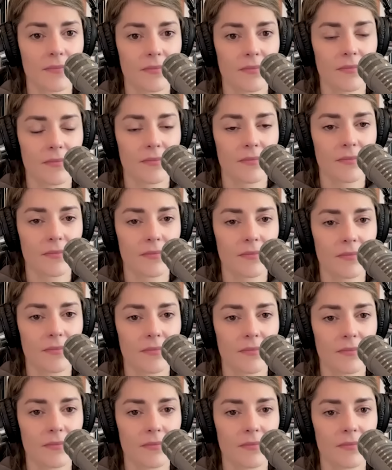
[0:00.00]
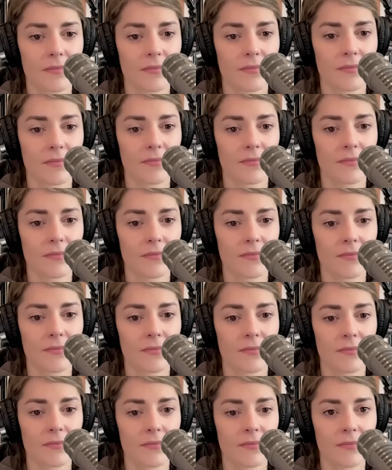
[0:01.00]

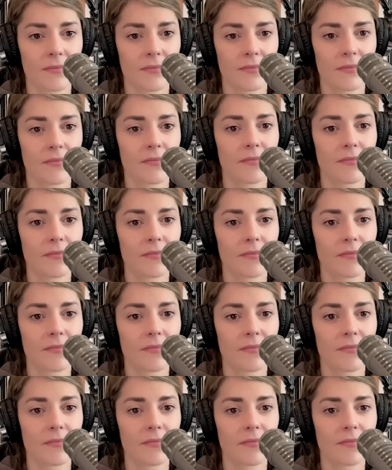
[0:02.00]
[no speech]